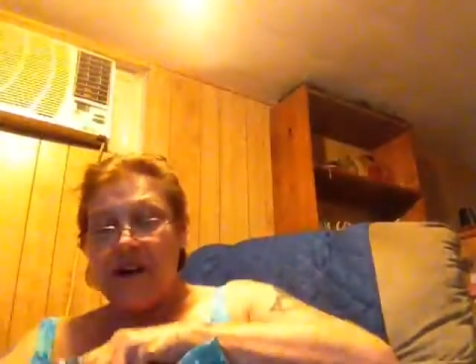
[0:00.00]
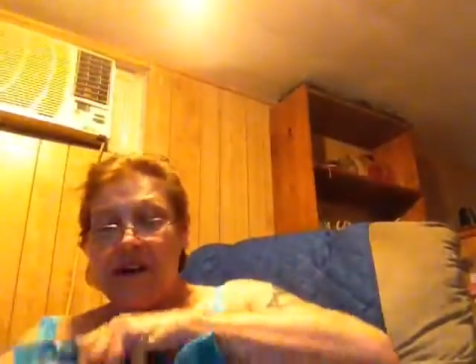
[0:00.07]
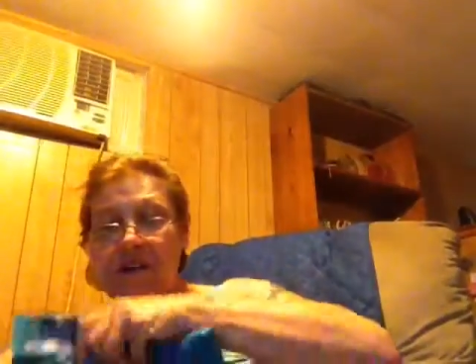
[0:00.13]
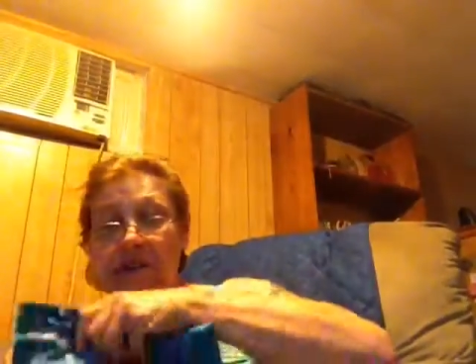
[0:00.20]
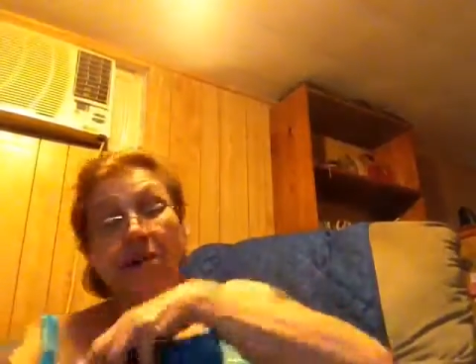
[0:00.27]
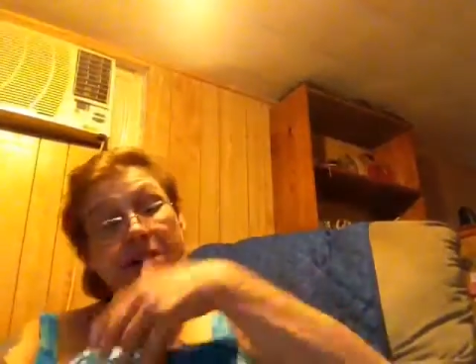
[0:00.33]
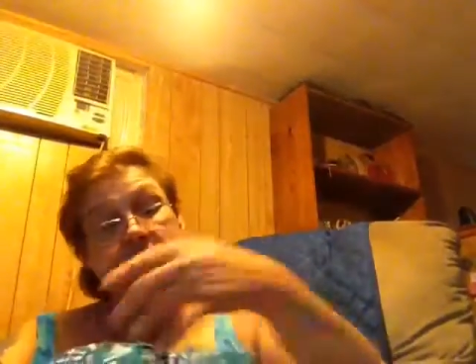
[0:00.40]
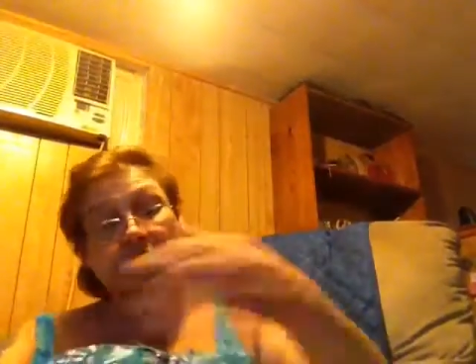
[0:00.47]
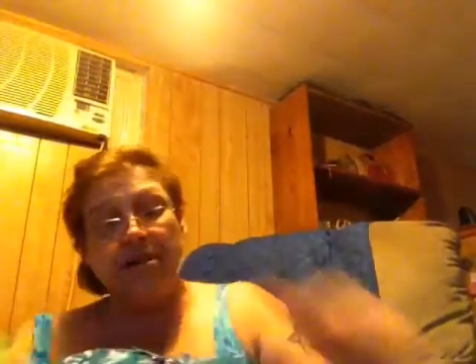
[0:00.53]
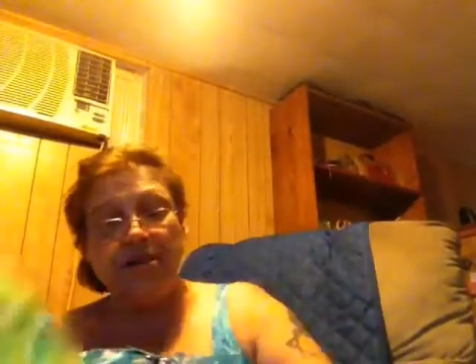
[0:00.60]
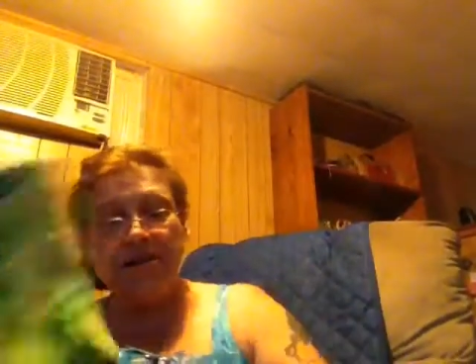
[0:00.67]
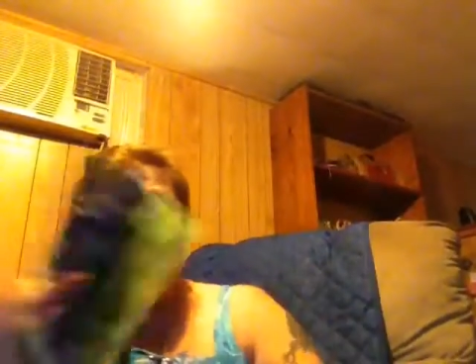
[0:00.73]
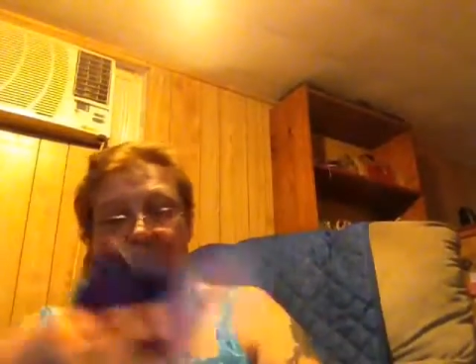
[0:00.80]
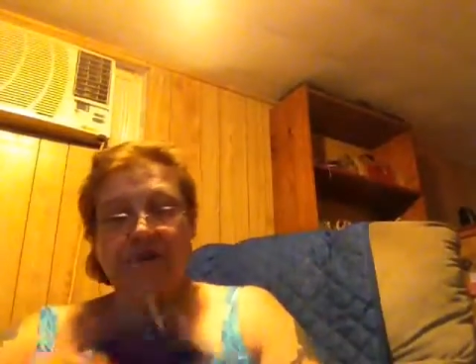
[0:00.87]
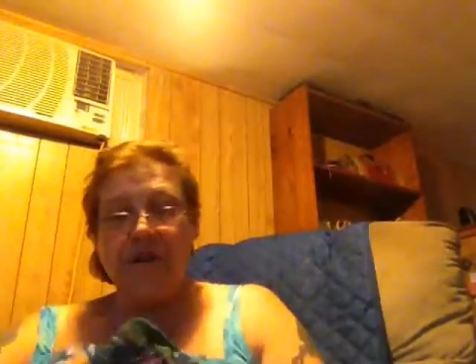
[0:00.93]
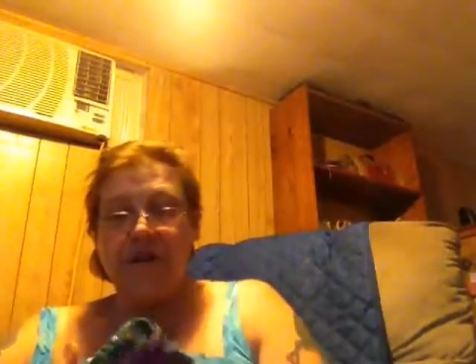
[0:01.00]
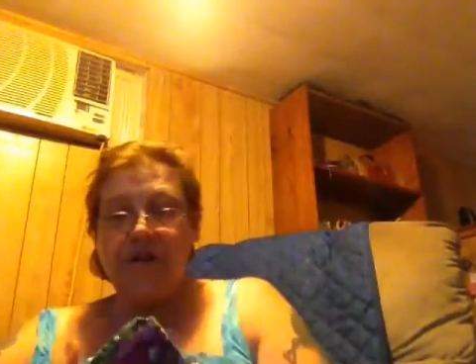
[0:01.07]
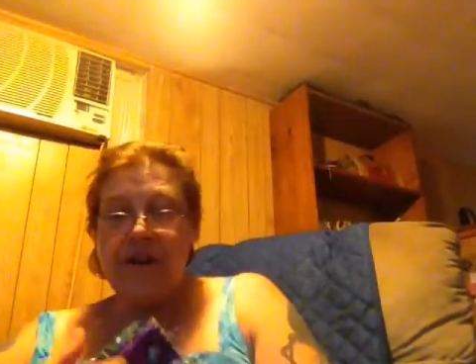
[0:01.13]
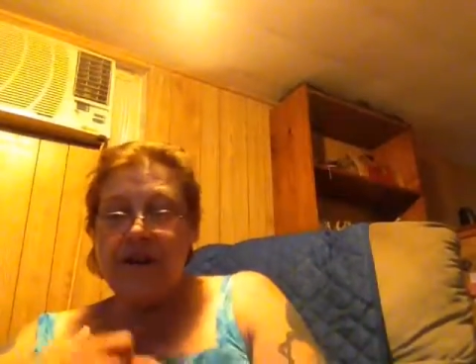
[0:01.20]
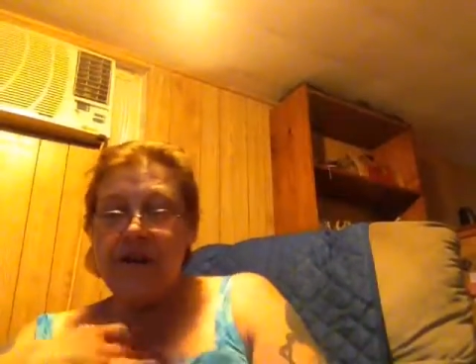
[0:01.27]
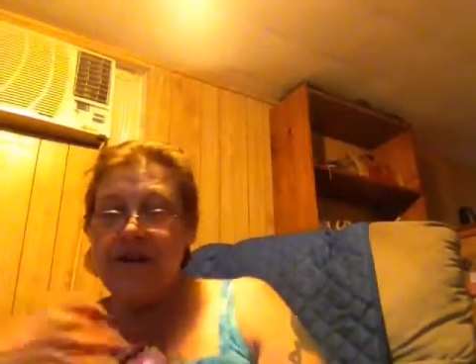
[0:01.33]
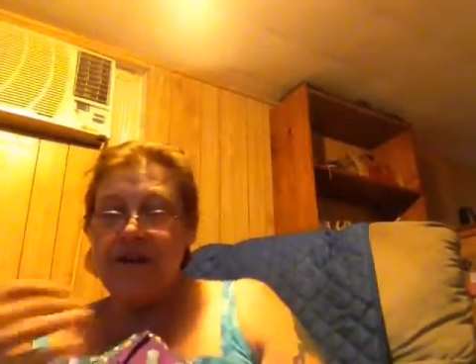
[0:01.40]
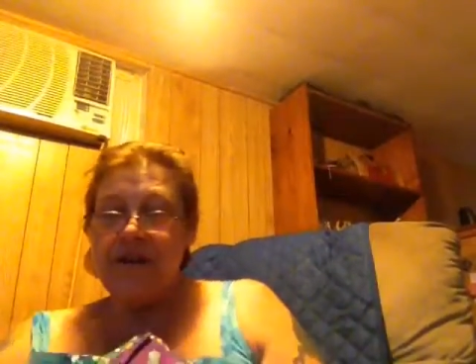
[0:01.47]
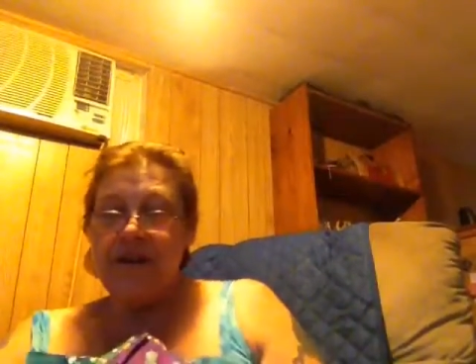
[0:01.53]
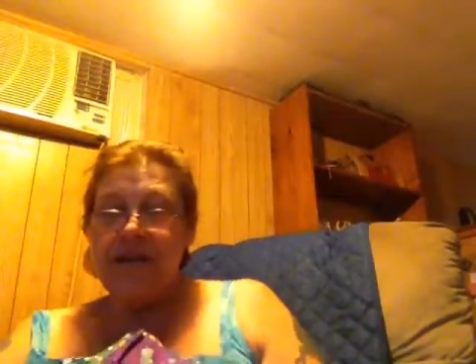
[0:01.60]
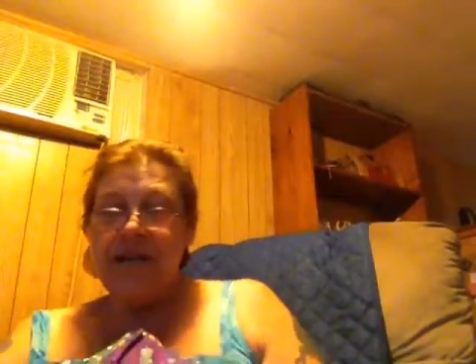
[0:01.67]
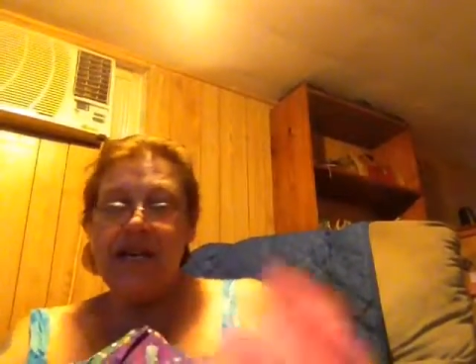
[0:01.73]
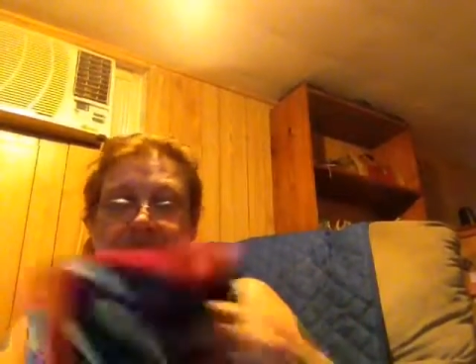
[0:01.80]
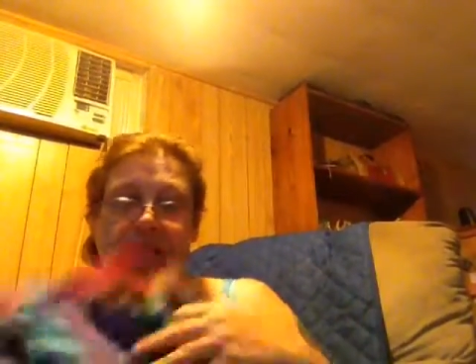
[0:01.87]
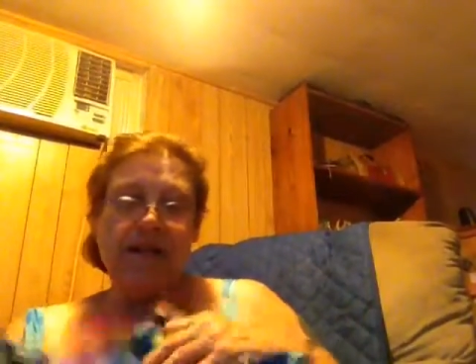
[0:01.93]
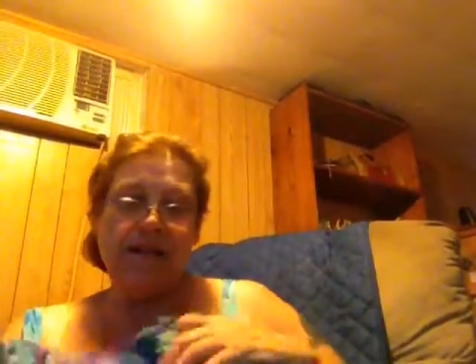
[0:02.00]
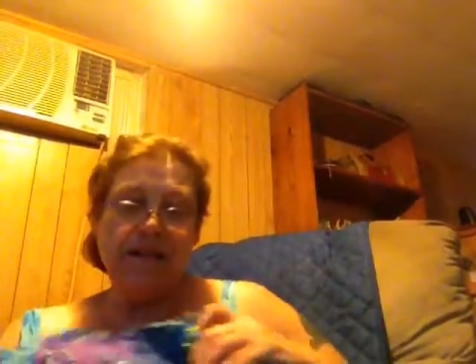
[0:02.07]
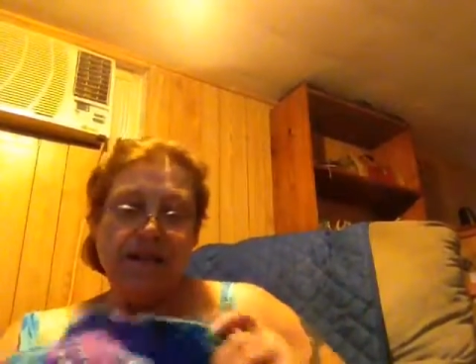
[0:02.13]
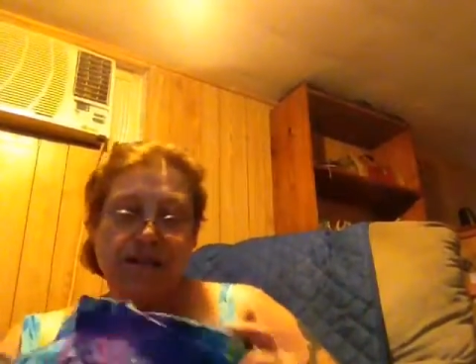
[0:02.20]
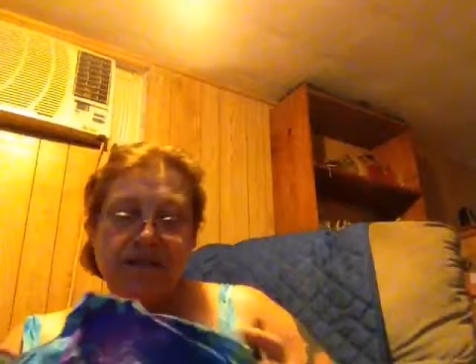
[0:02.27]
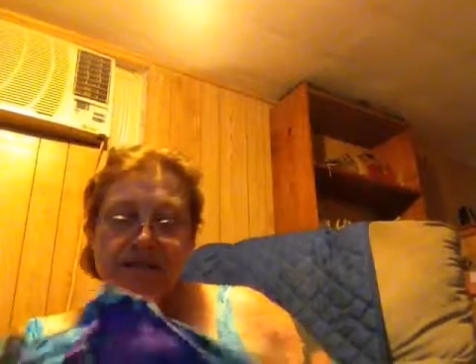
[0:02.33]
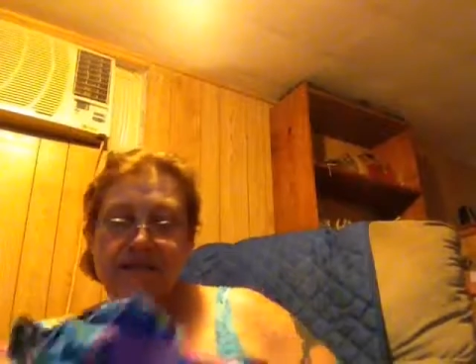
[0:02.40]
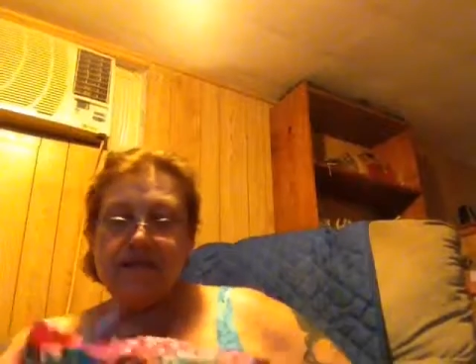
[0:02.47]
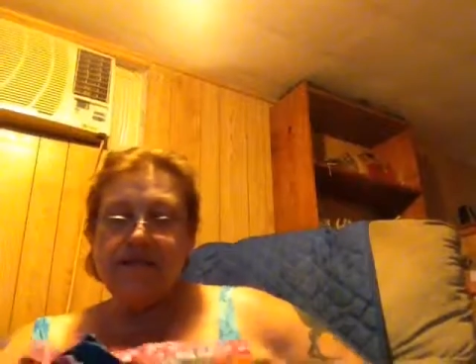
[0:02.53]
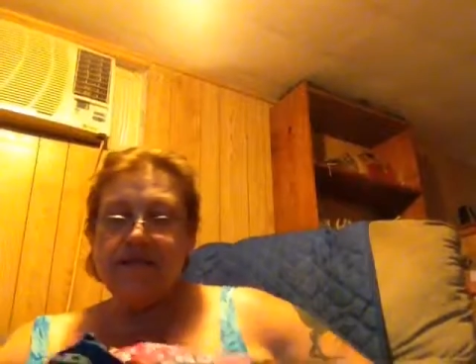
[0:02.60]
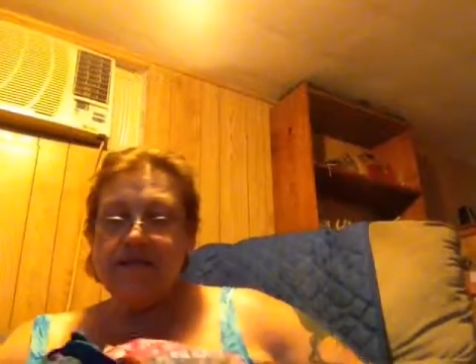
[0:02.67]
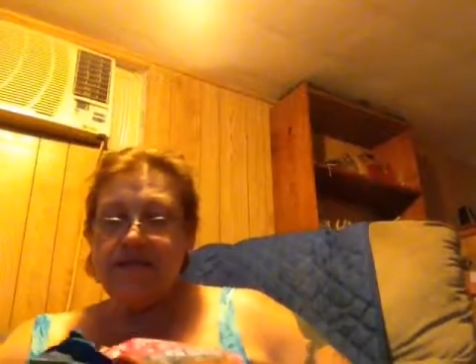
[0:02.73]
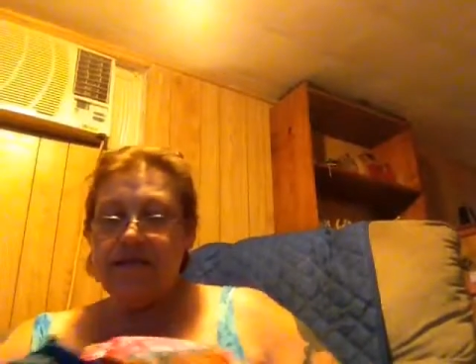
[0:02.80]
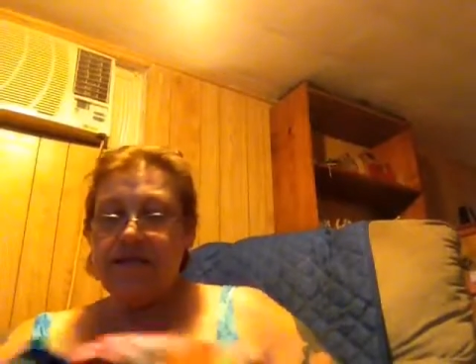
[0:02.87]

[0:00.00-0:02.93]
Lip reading: color, and it's very in this season,